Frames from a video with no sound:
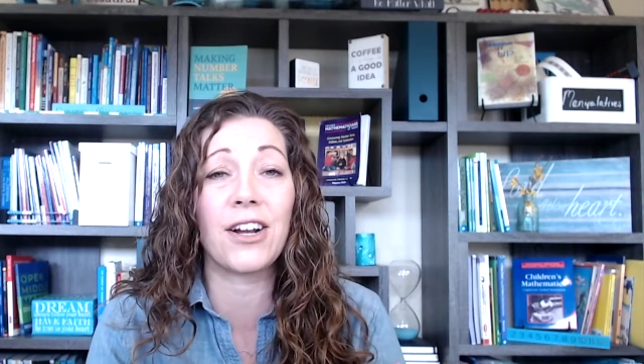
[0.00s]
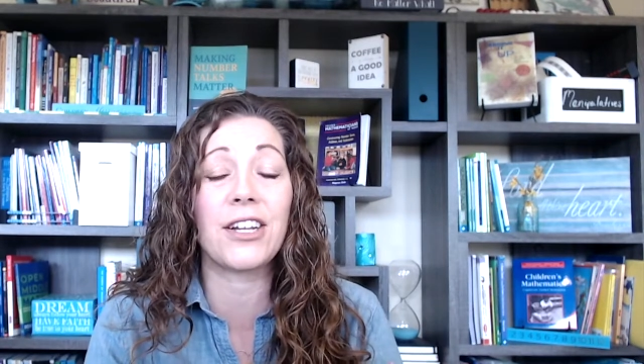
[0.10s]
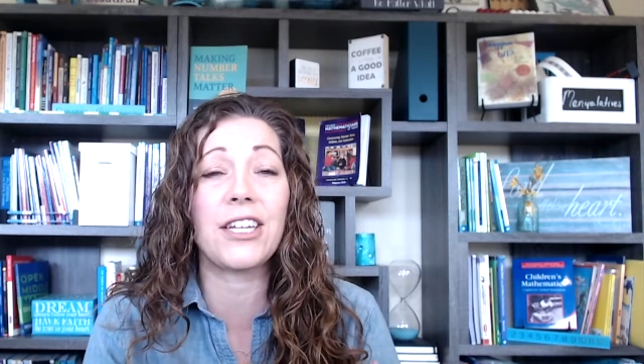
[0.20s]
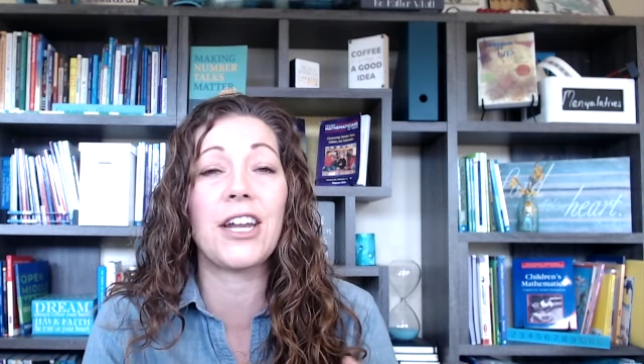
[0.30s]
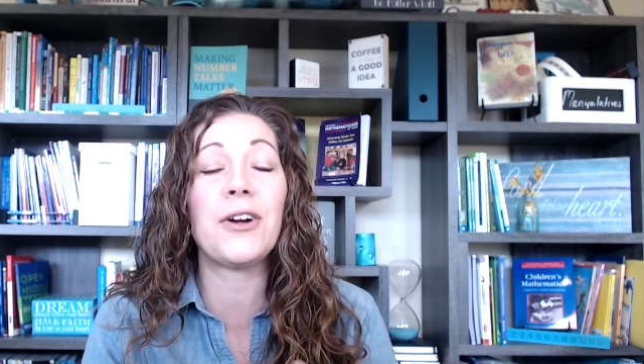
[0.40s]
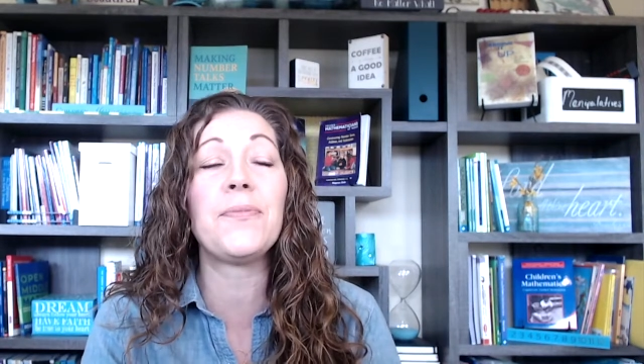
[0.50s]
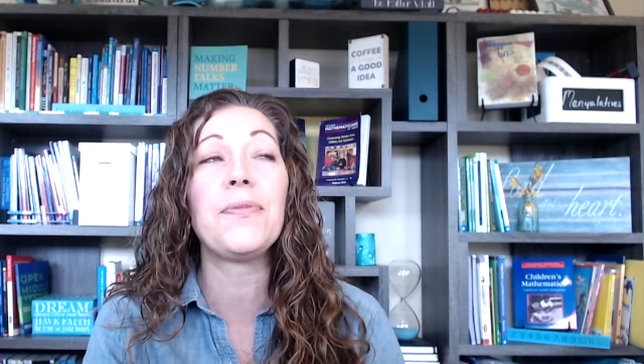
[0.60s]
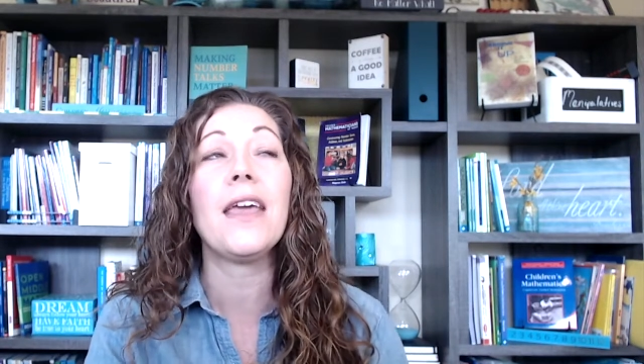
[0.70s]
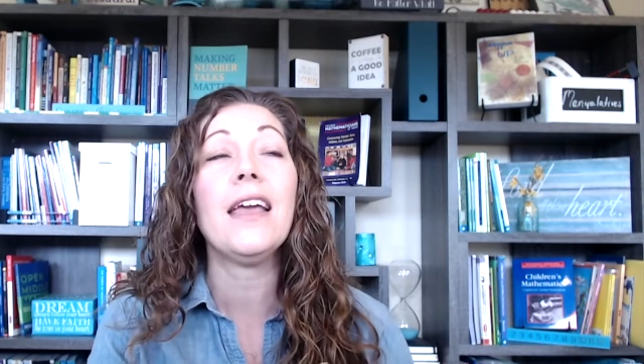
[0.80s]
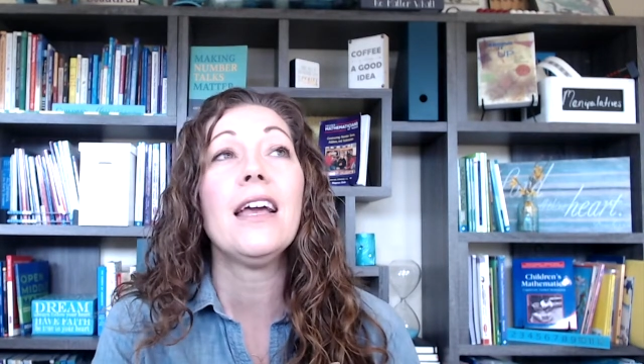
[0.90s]
you know?
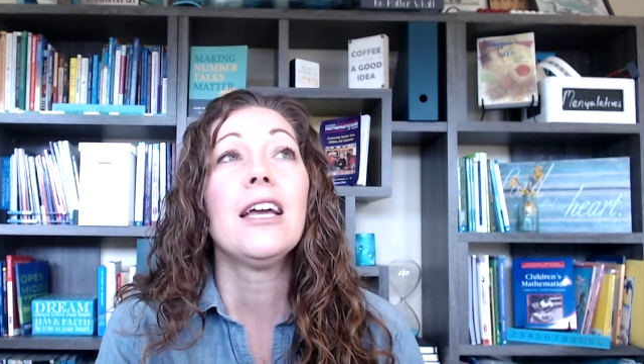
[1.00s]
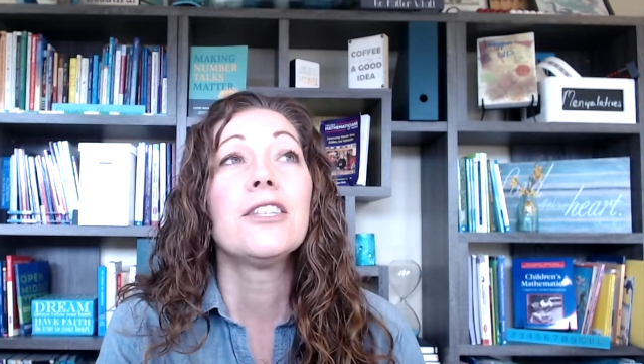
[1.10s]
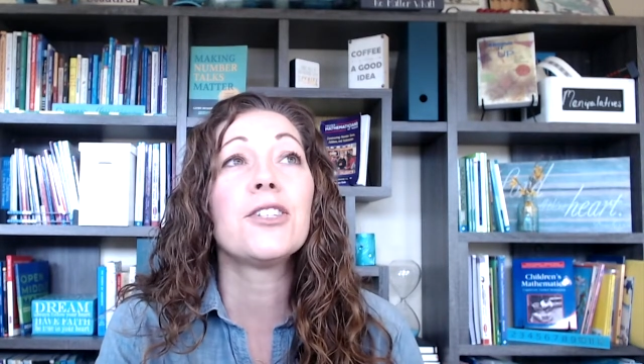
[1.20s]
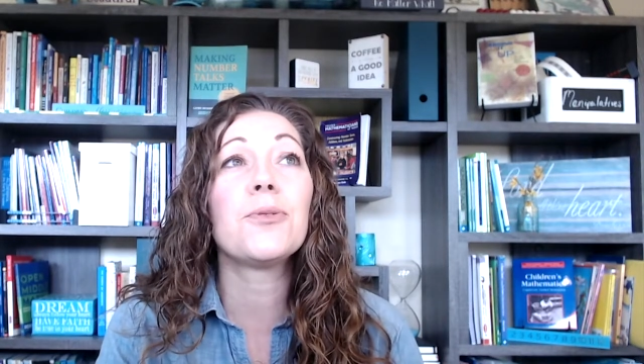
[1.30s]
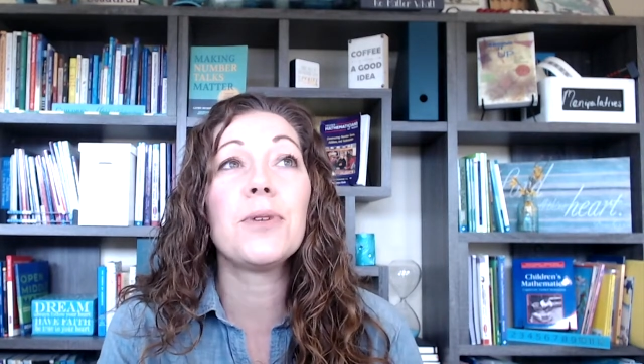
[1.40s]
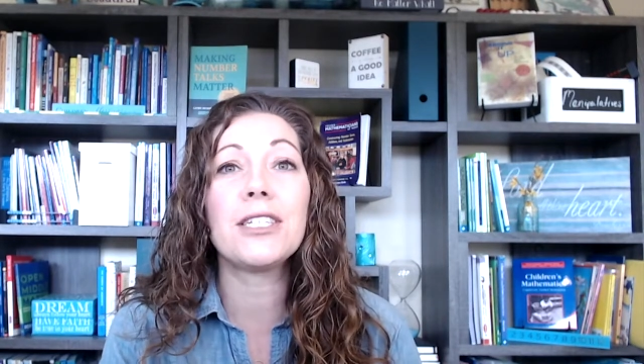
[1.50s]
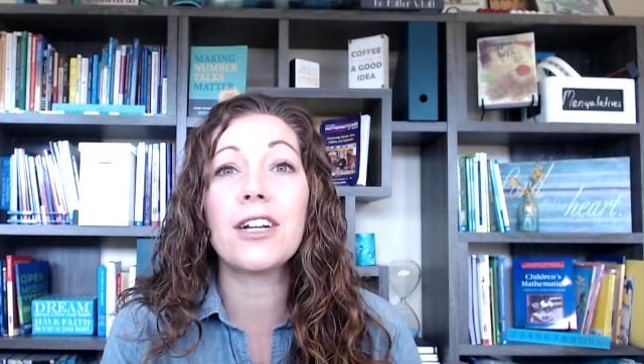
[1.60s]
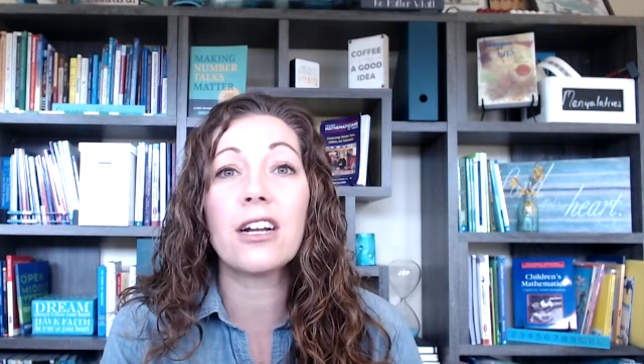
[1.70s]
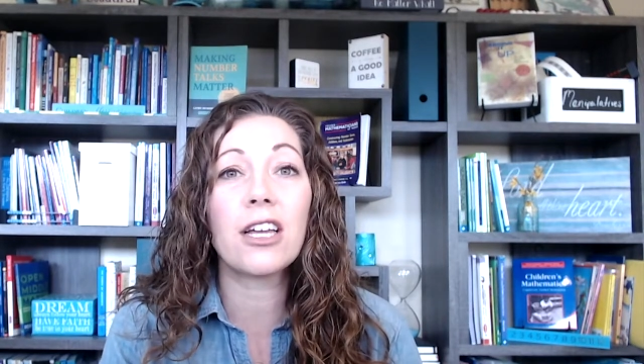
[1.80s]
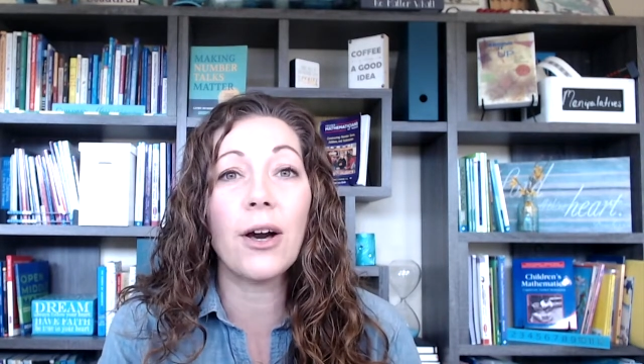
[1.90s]
So we
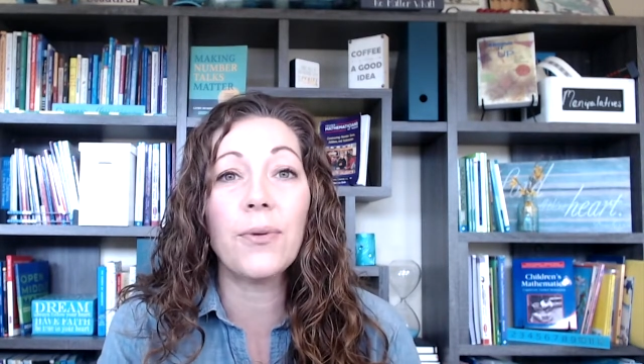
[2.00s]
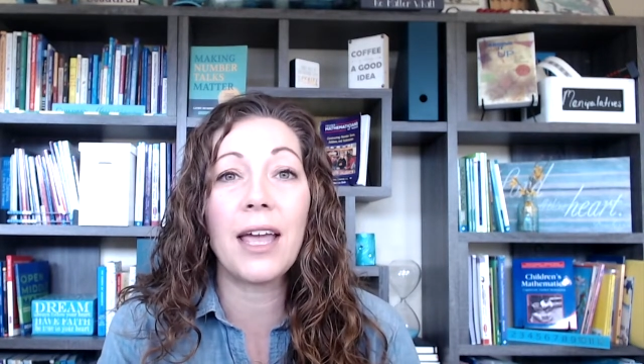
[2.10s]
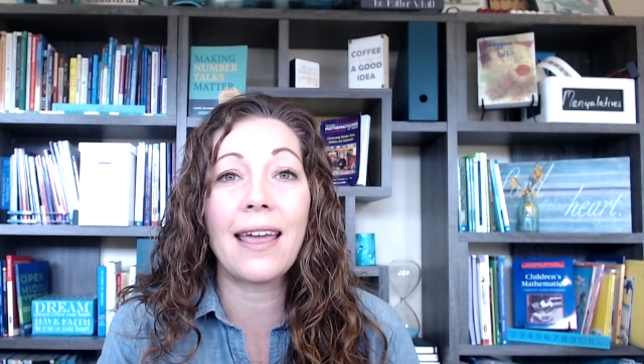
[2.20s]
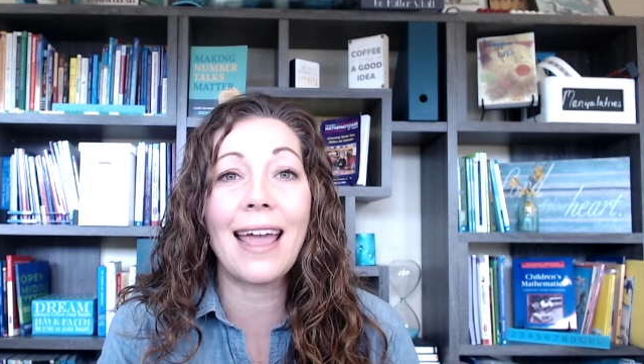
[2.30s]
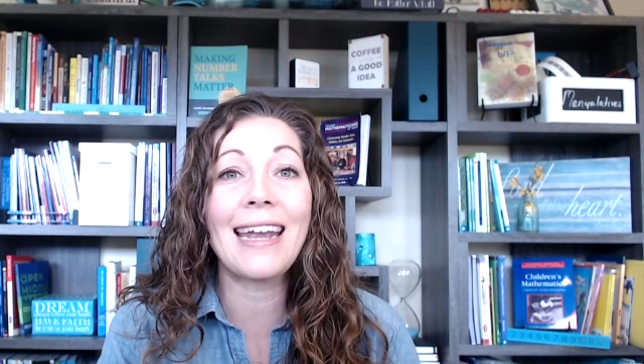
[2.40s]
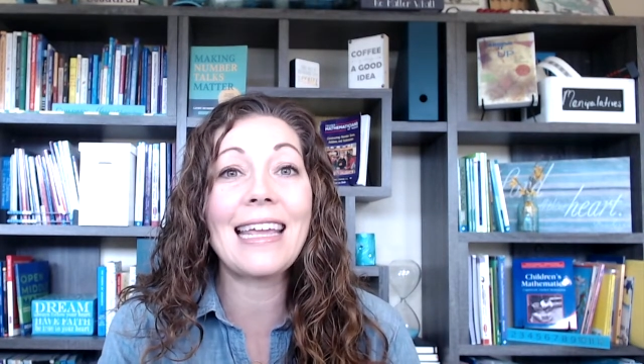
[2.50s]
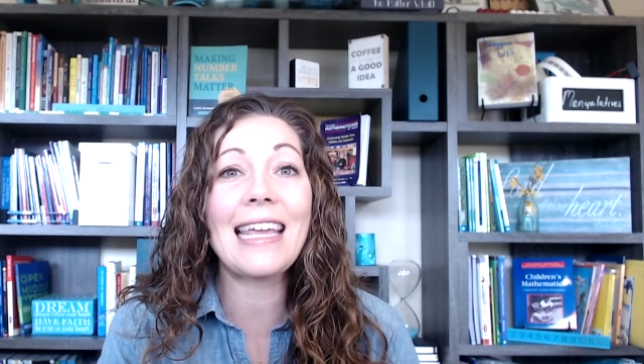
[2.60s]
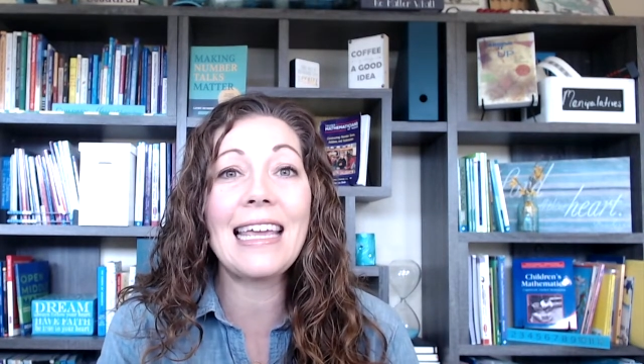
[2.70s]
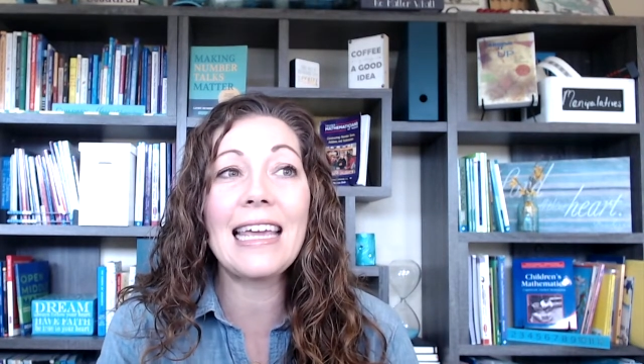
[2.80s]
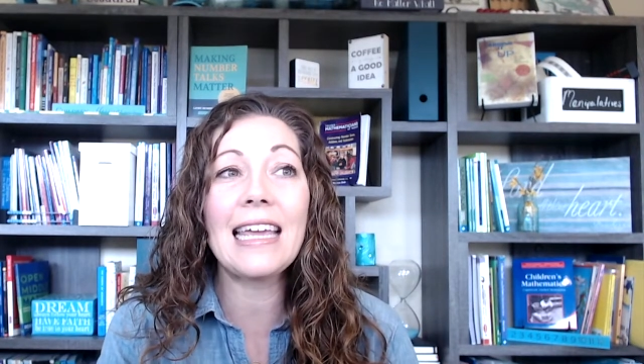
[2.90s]
start going, and
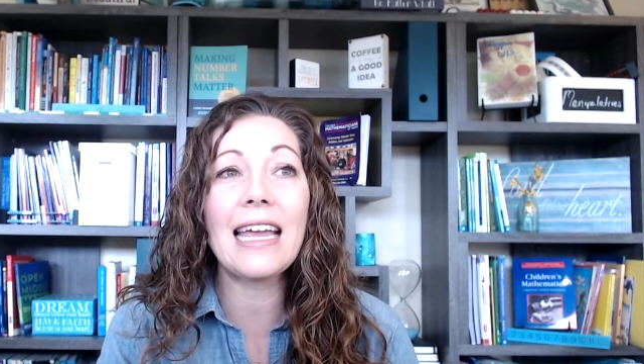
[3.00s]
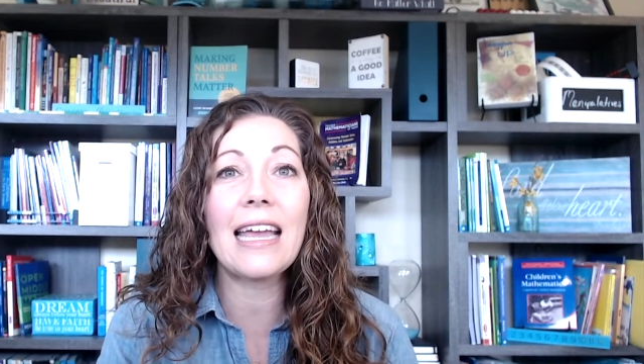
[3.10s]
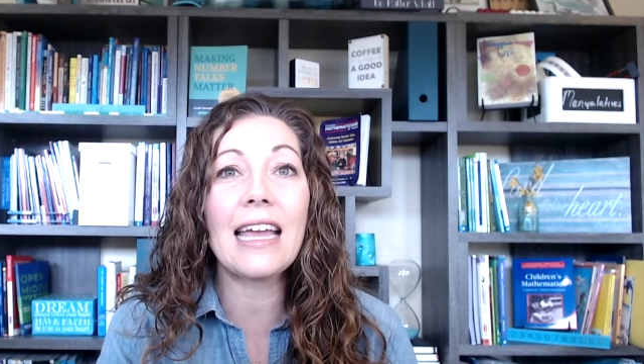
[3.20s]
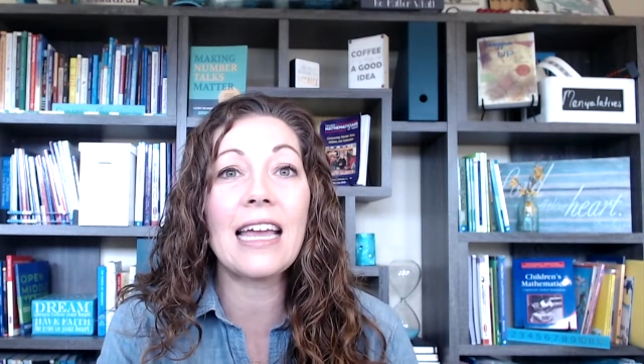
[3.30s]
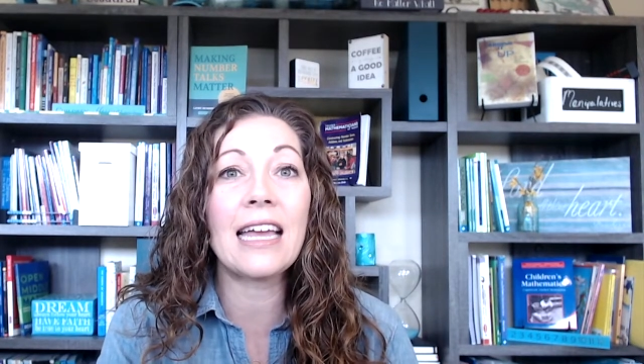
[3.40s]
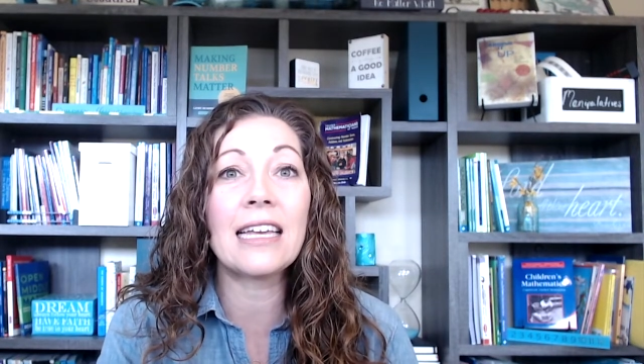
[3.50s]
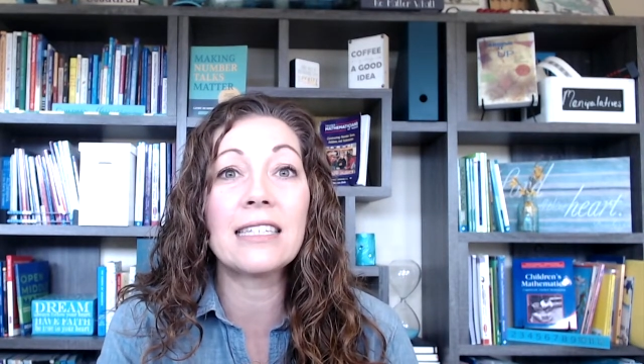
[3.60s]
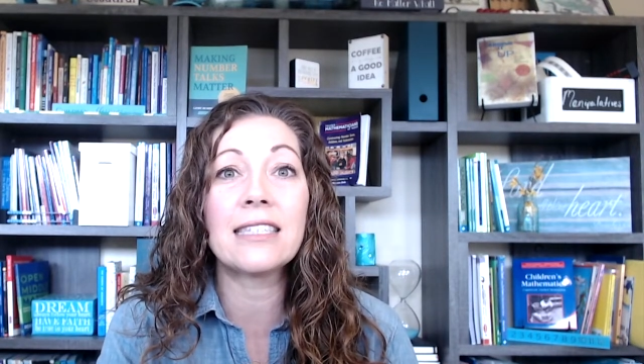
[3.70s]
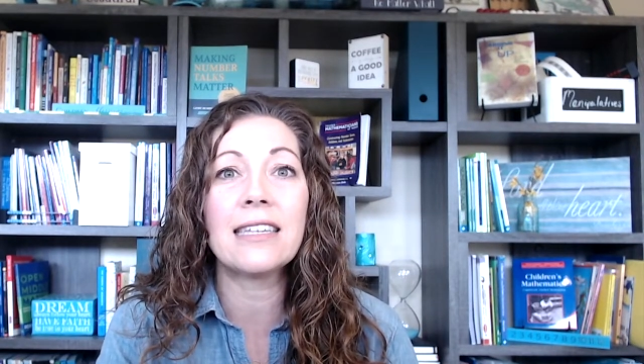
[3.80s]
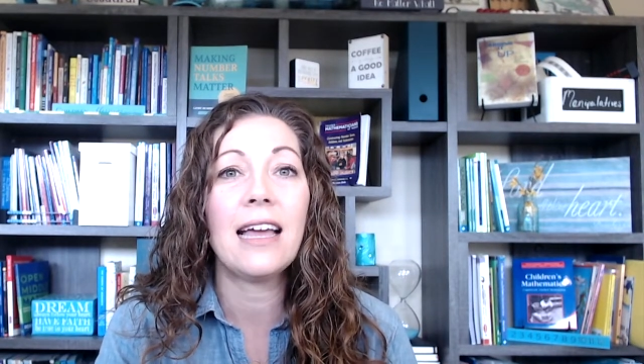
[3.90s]
he
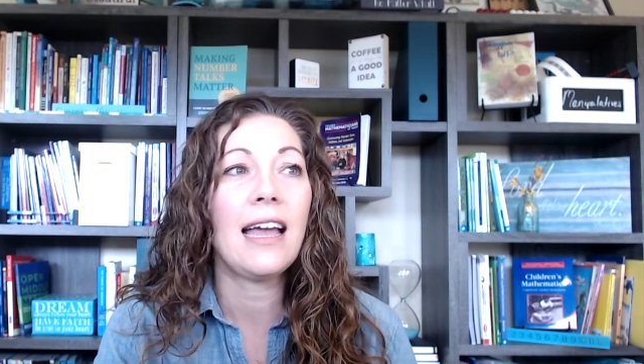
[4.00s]
is